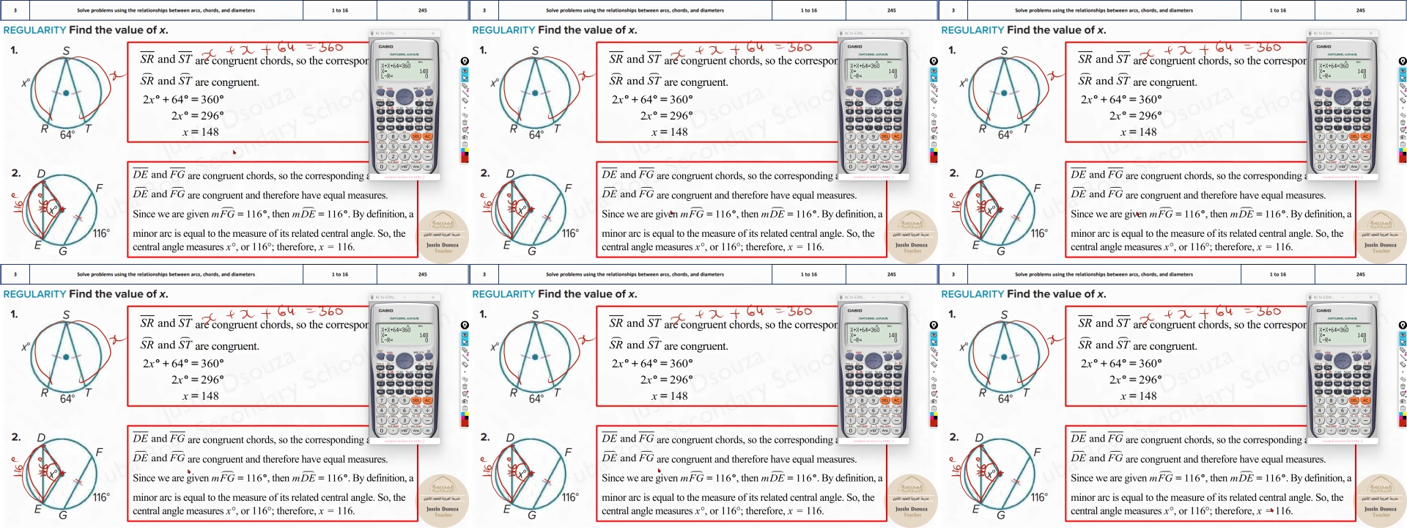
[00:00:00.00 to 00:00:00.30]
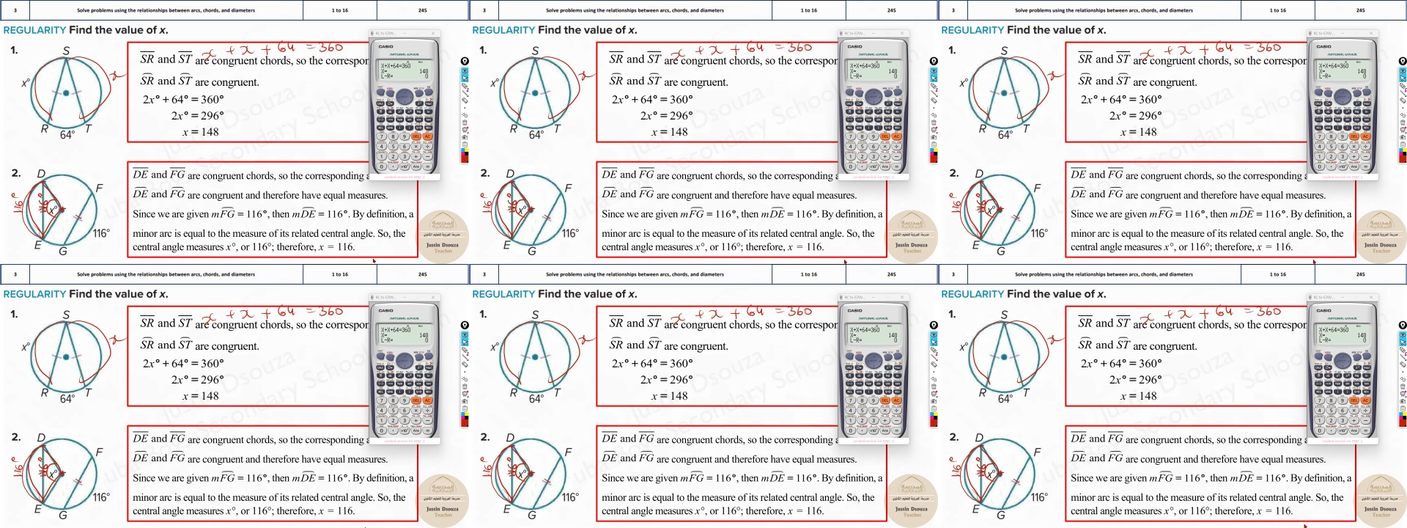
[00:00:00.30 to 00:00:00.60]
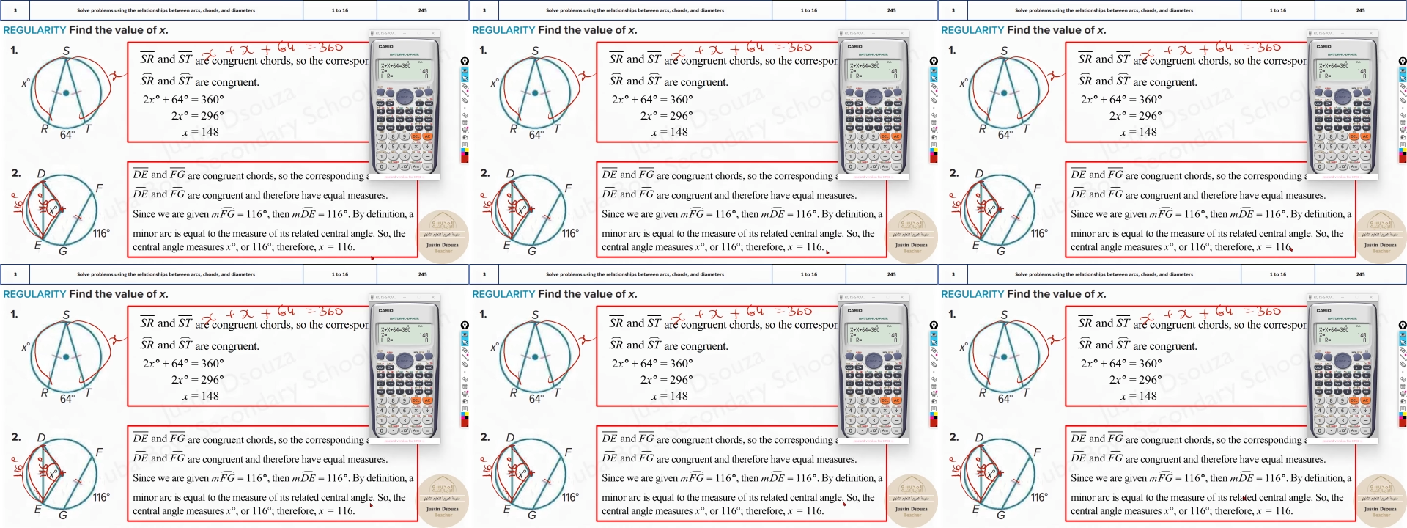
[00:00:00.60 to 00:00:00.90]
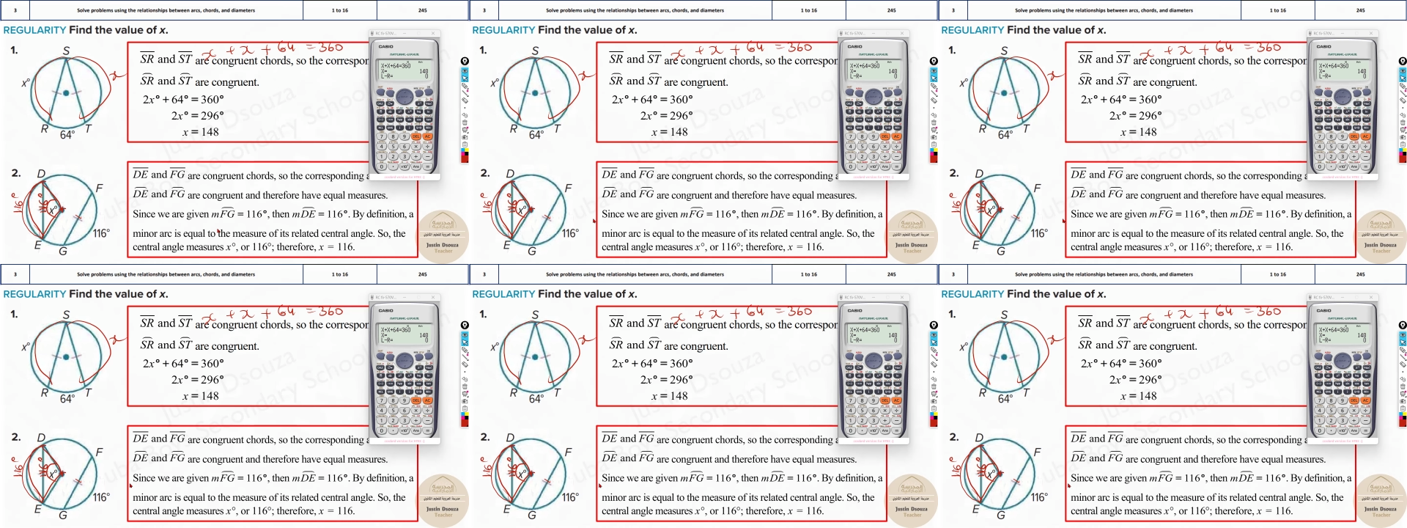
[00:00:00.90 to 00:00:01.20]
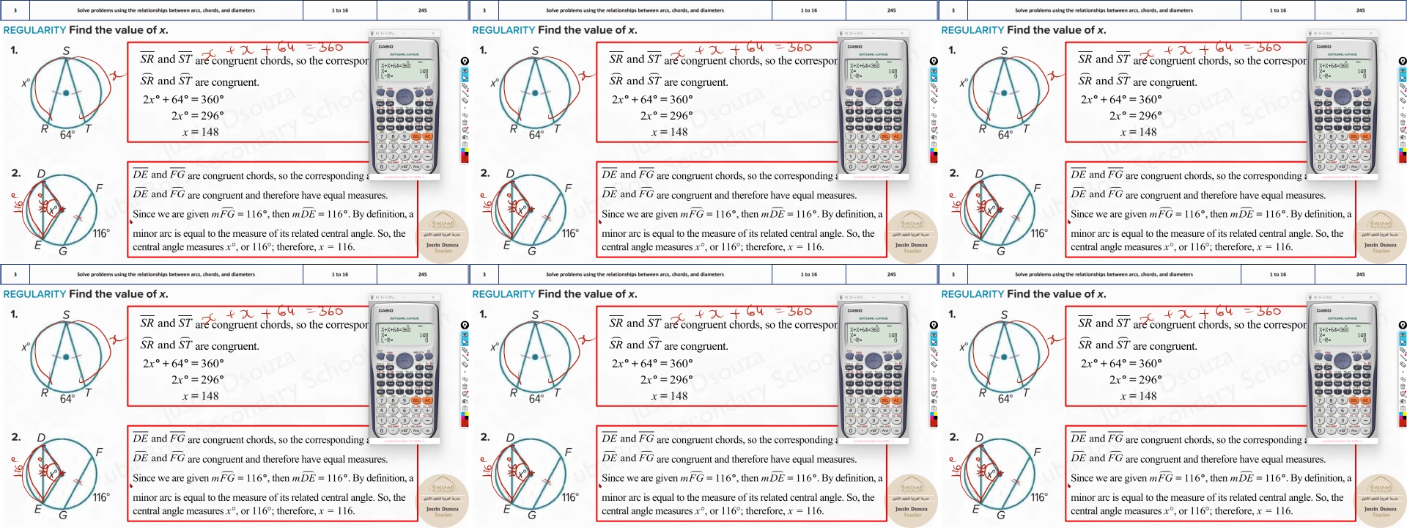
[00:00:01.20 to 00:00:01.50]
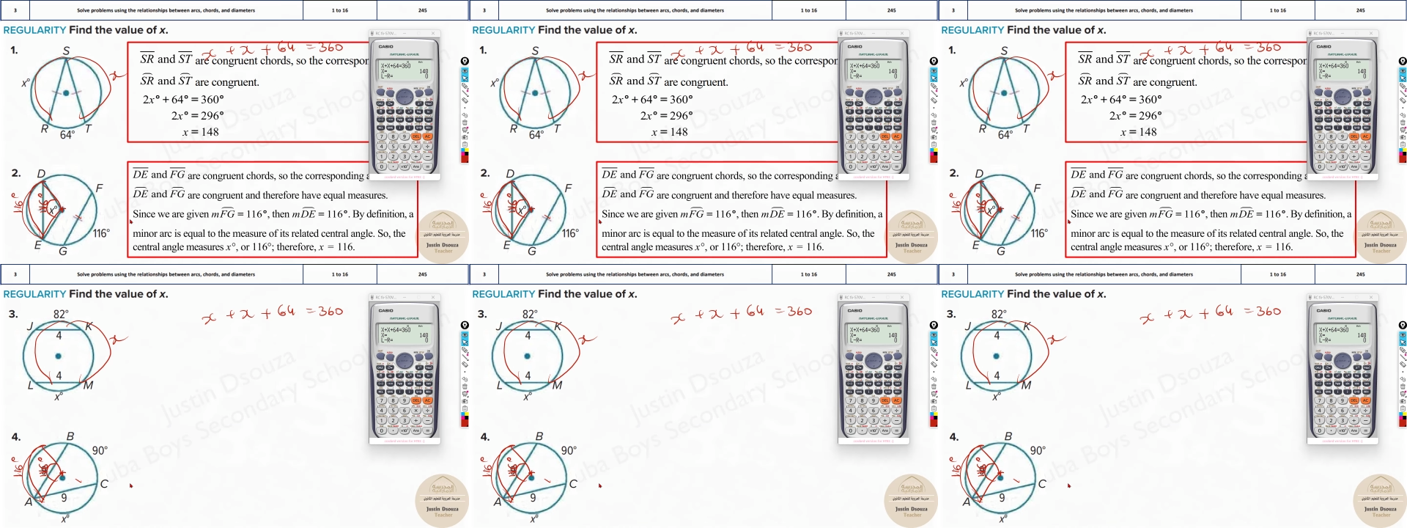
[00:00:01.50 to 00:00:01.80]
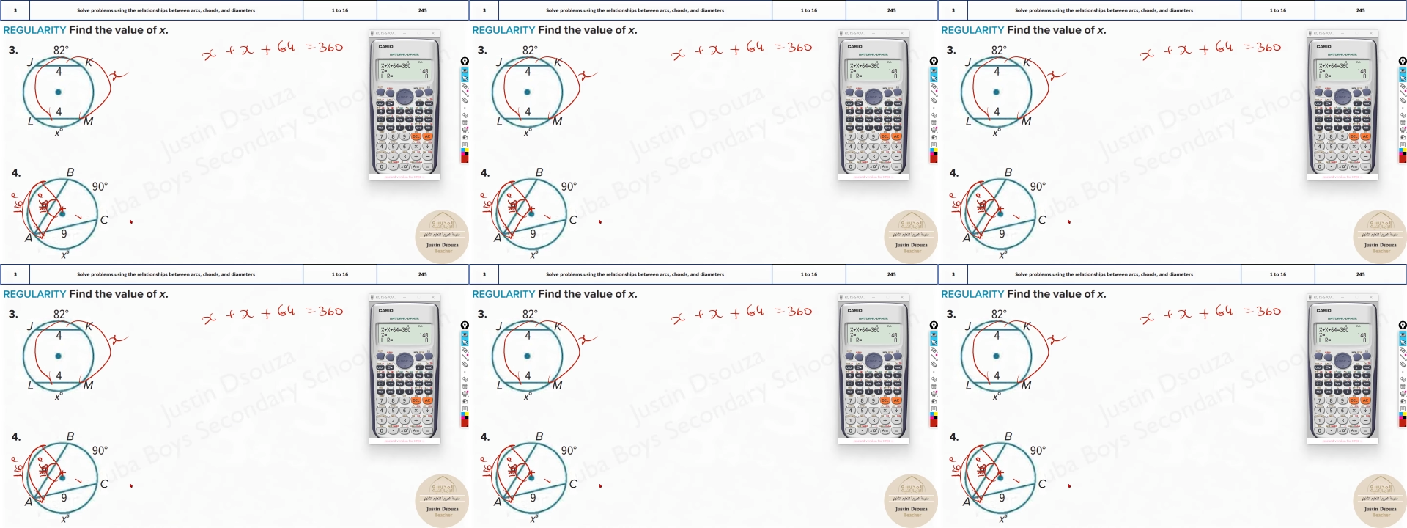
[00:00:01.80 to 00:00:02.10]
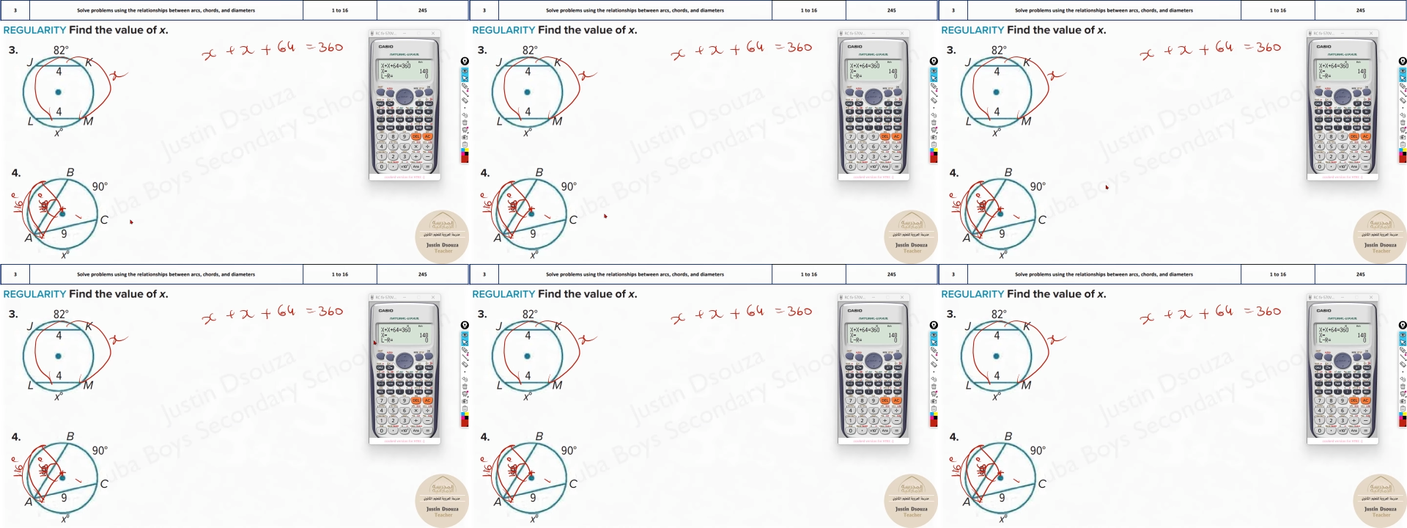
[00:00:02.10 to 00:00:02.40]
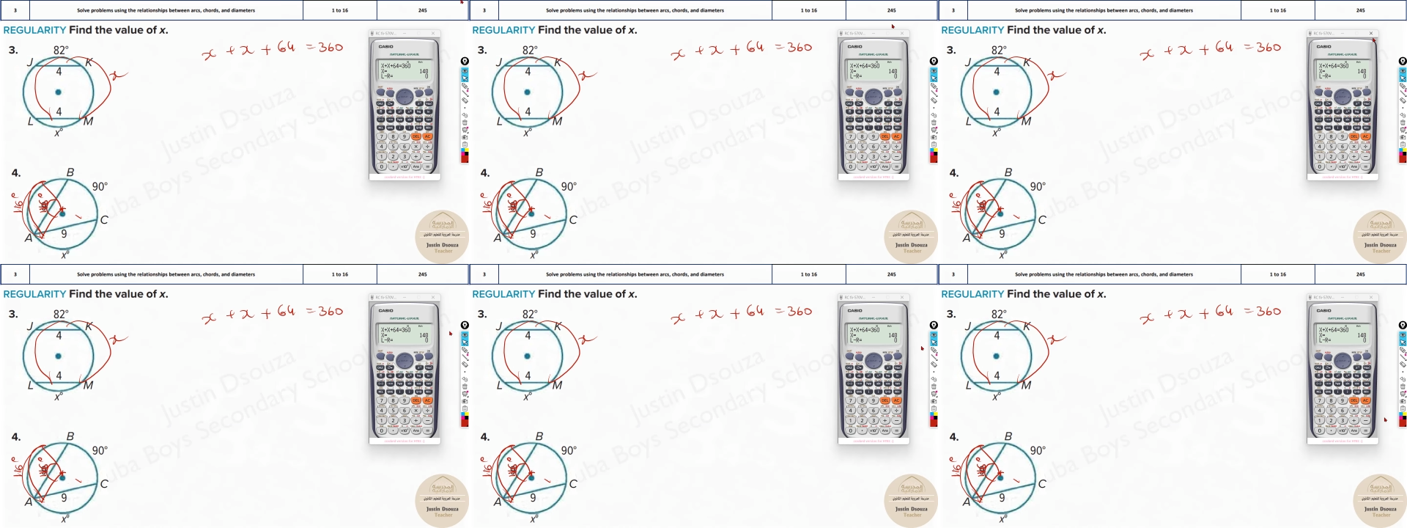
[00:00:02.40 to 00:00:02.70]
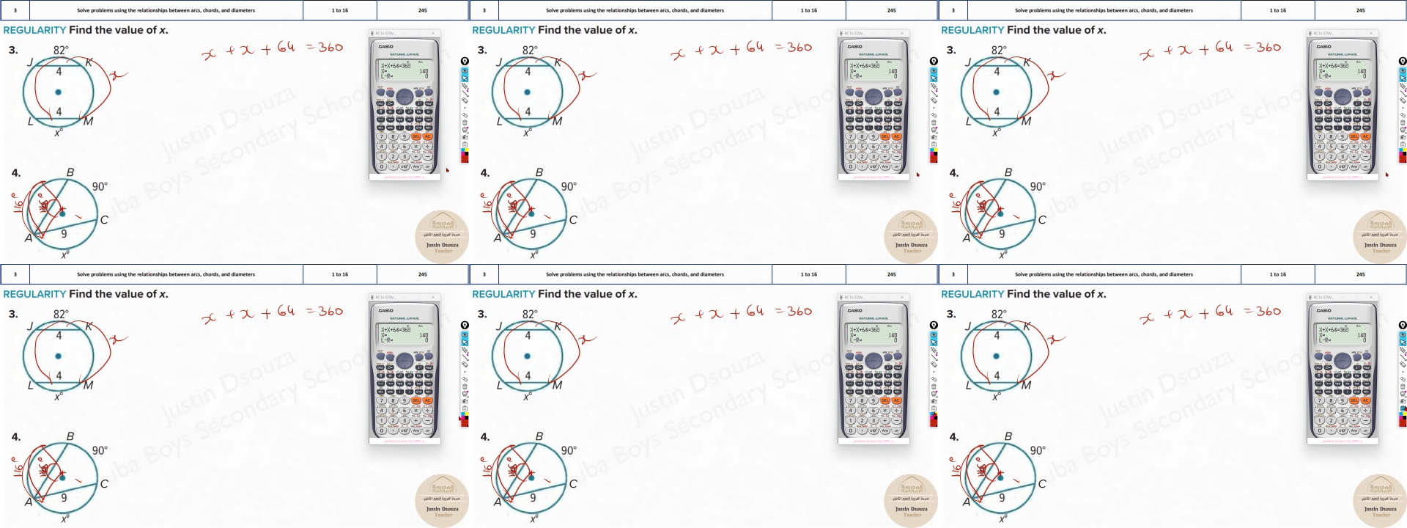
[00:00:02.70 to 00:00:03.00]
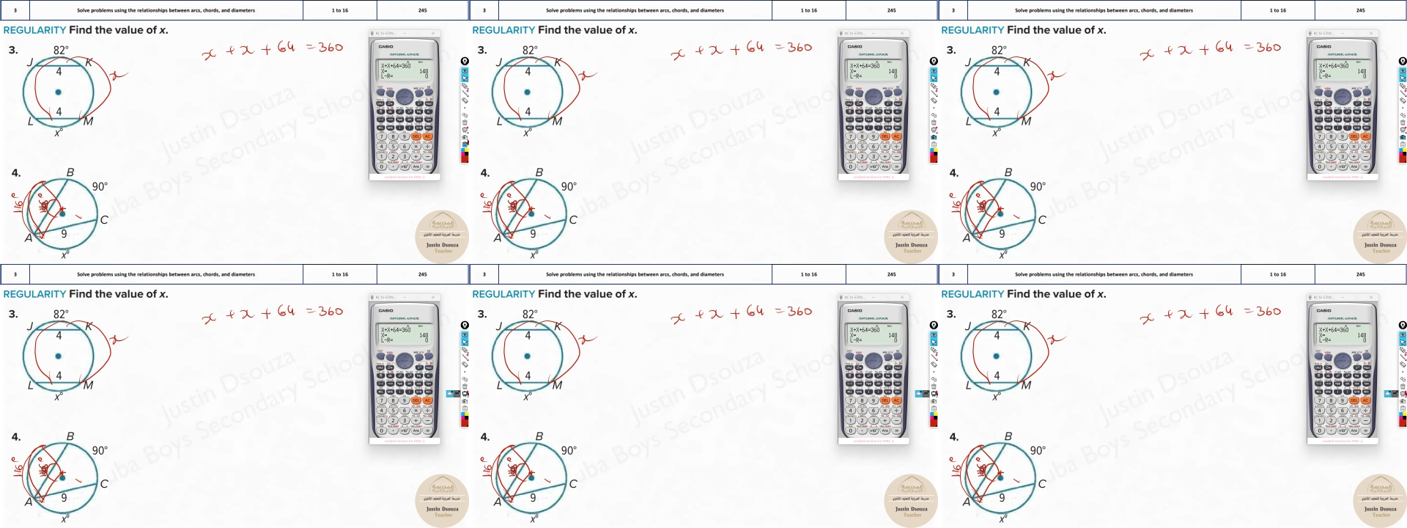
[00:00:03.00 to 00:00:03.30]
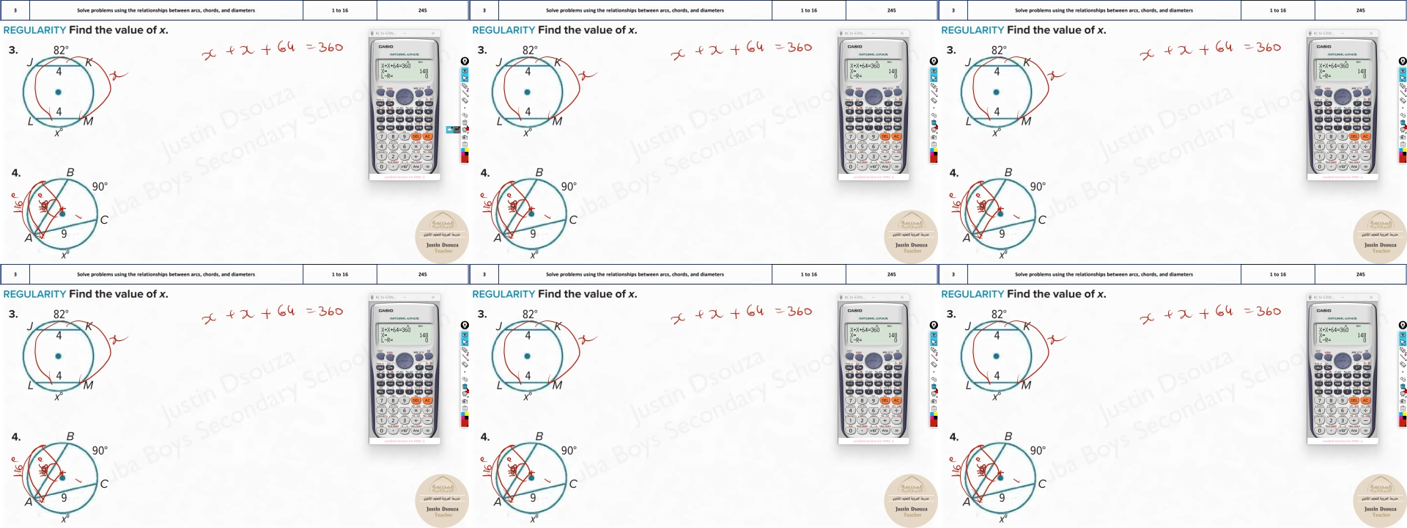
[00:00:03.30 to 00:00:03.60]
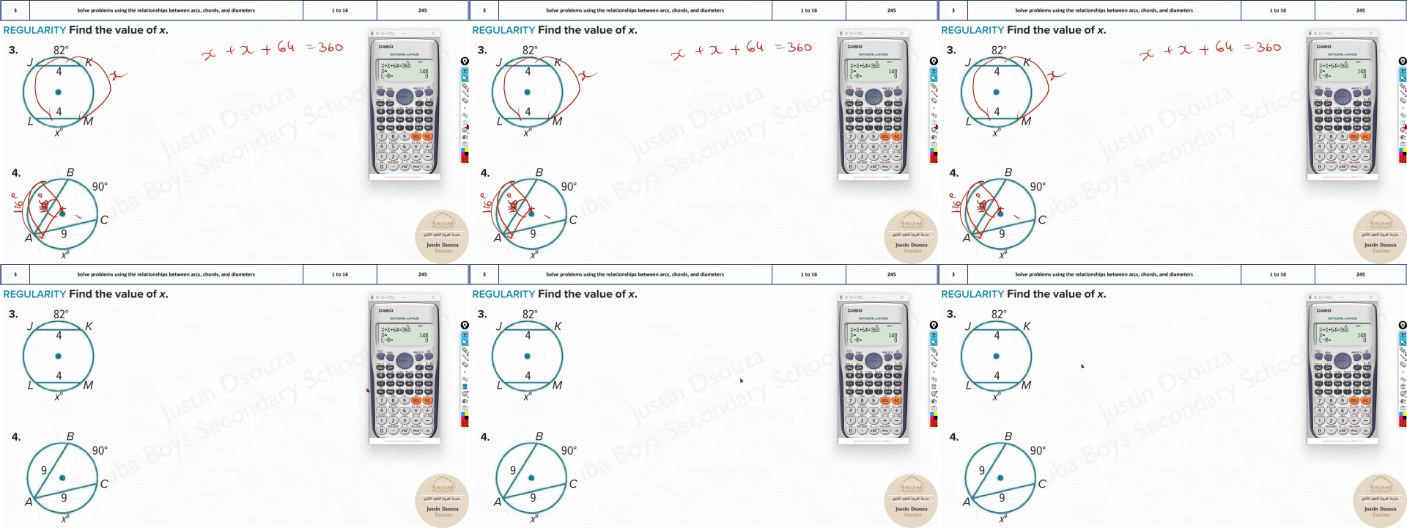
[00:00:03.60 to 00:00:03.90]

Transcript: (no speaker visible)